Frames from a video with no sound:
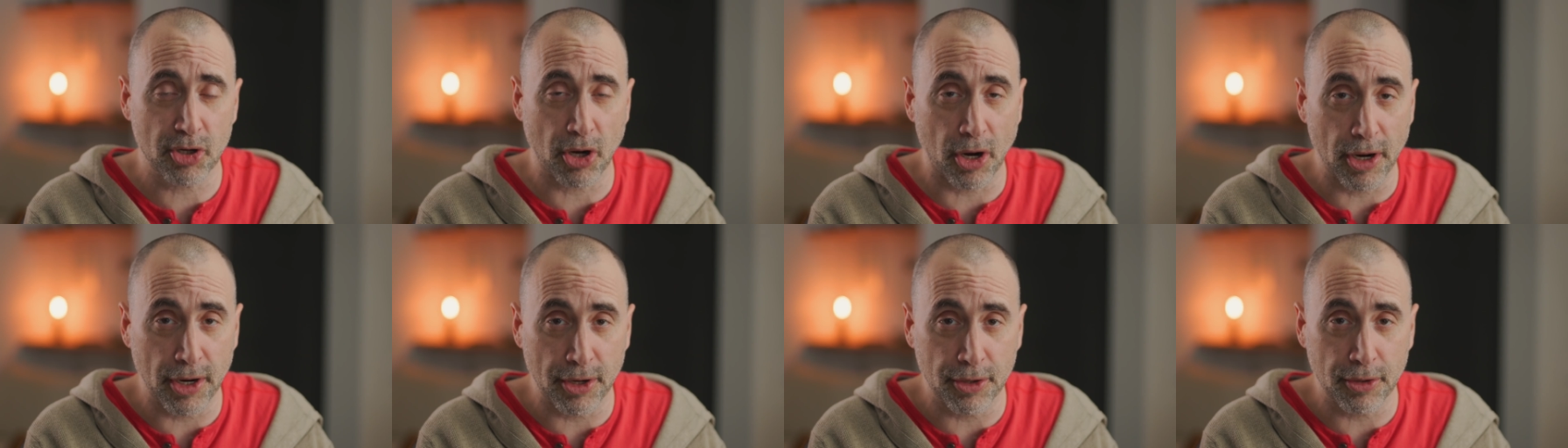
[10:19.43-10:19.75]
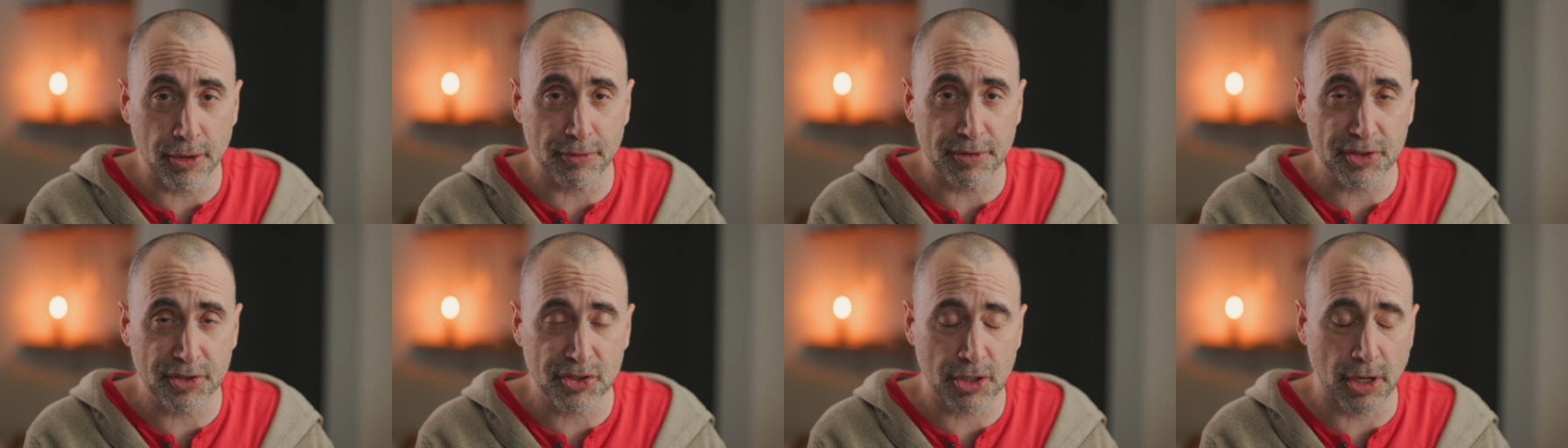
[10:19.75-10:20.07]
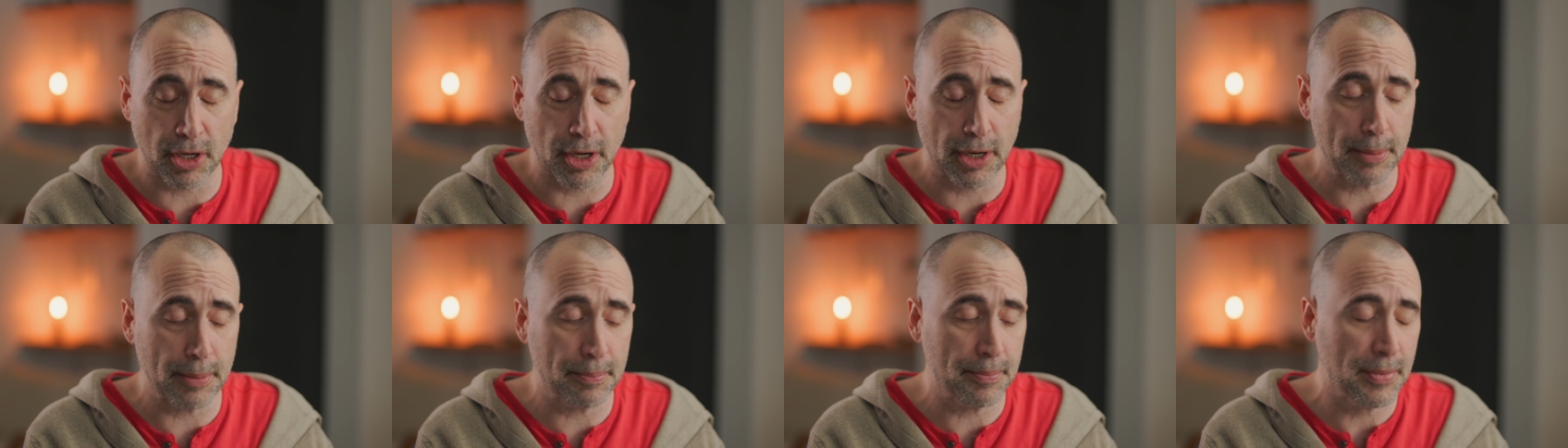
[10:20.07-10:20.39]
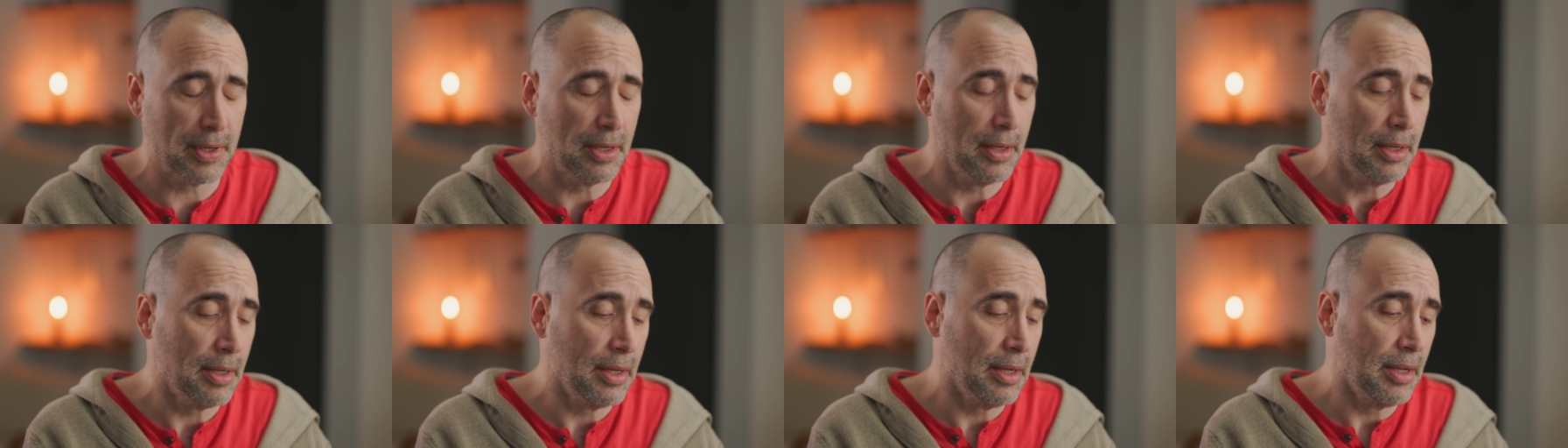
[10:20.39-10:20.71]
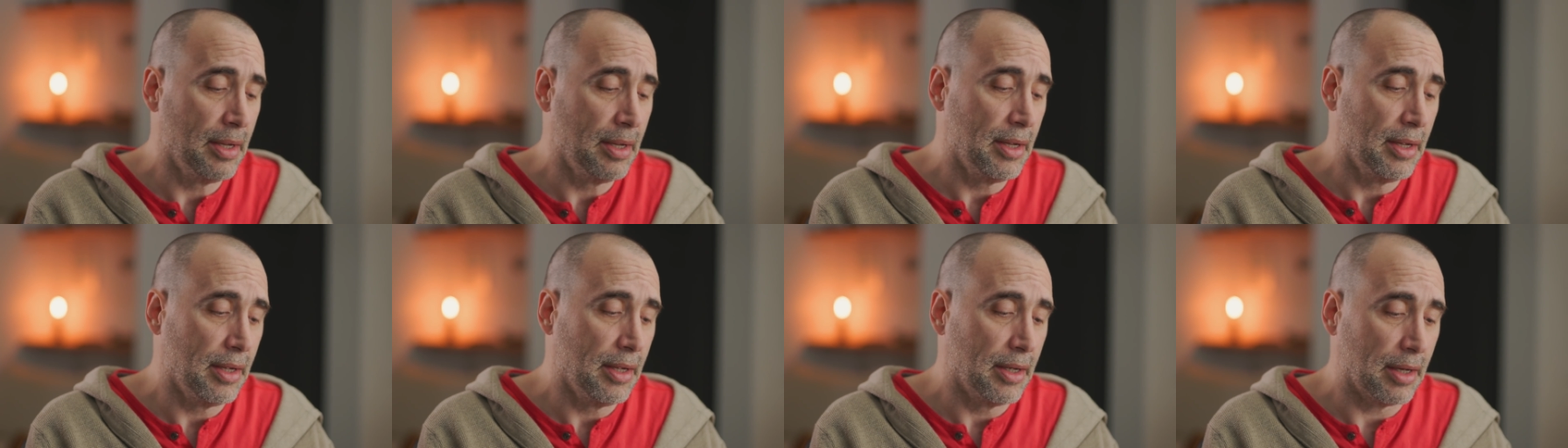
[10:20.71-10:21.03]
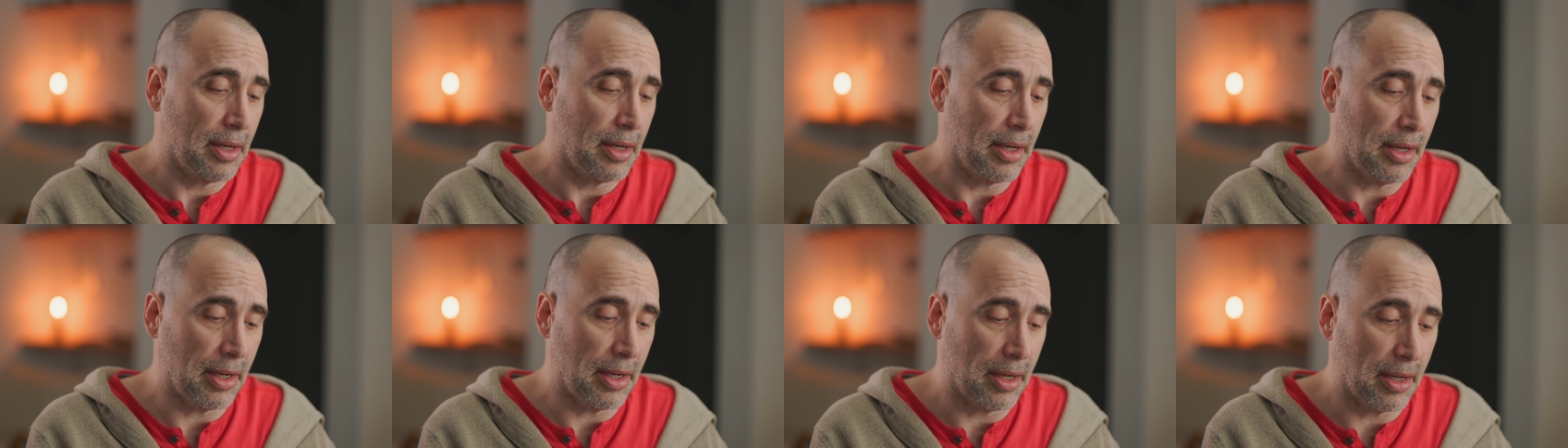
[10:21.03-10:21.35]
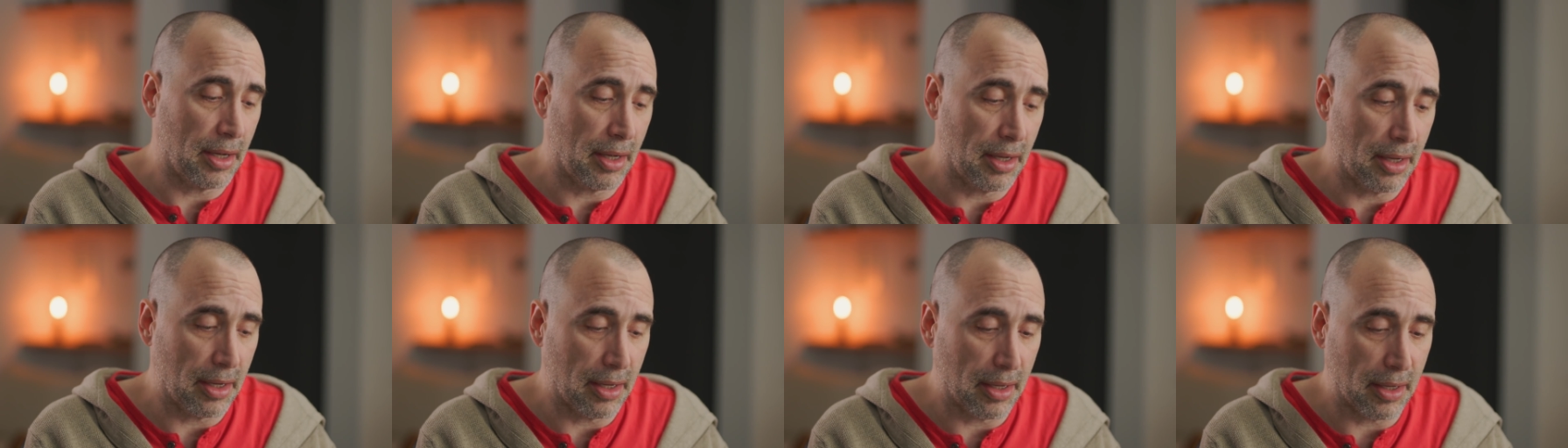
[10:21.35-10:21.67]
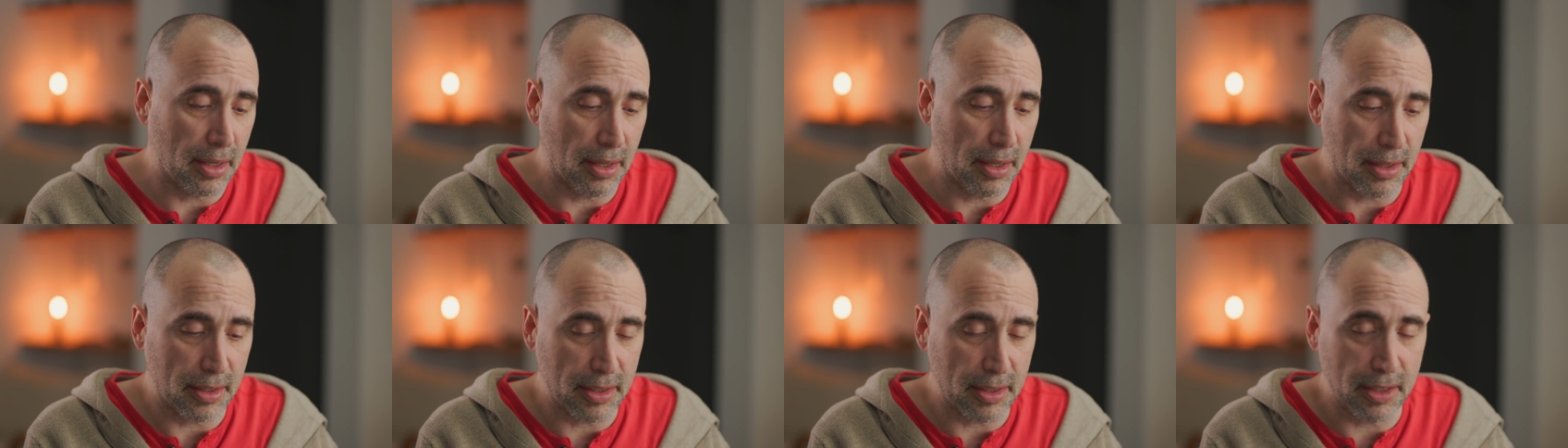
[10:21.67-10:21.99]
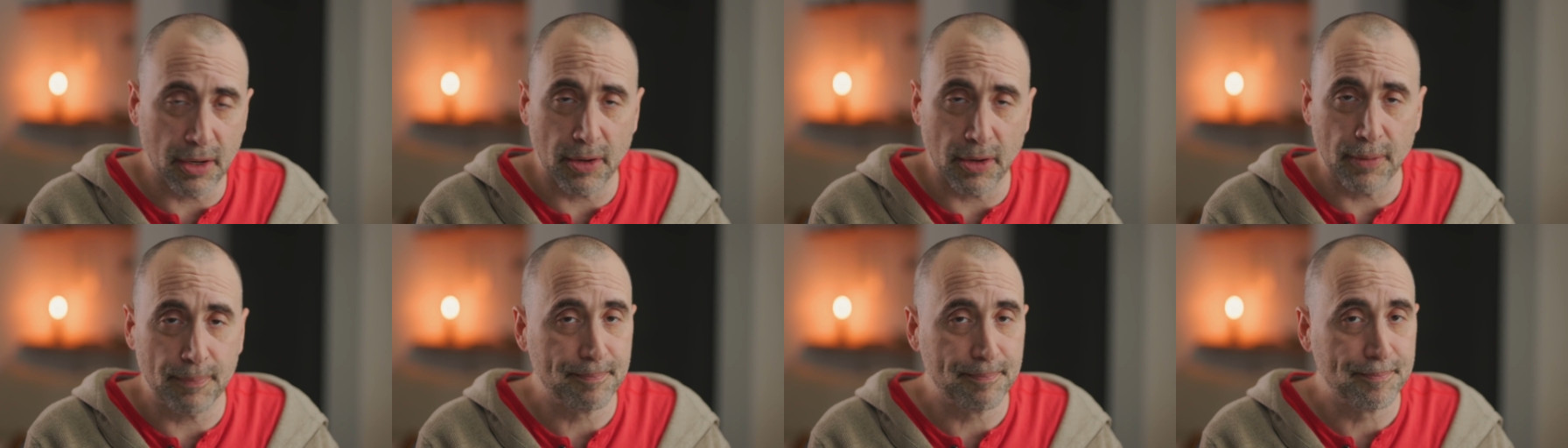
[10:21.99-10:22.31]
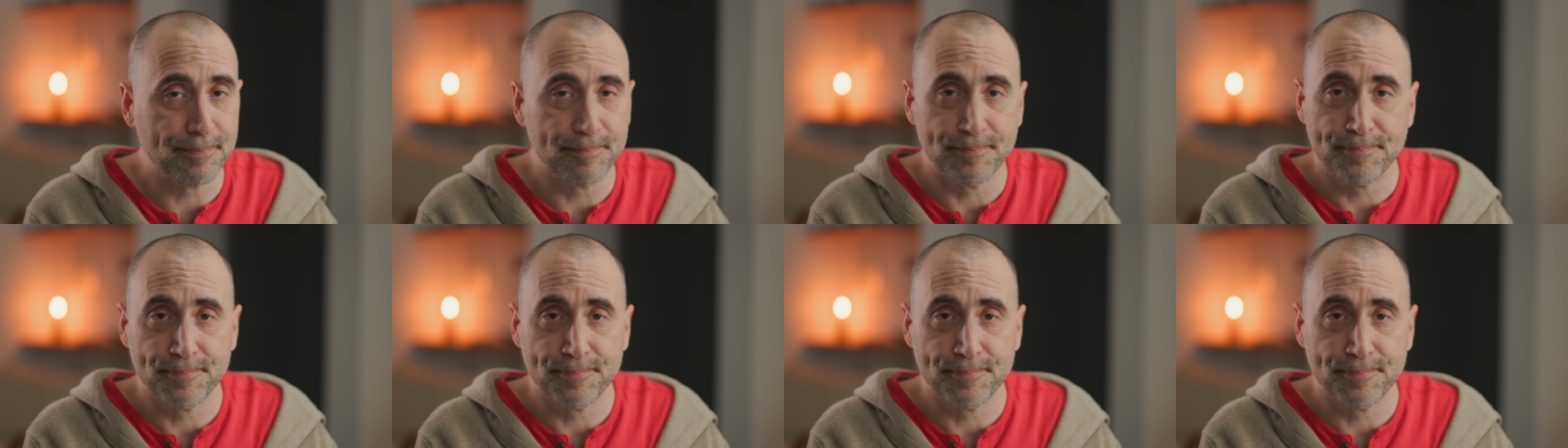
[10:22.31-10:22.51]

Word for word: tired all the time, uh, you know.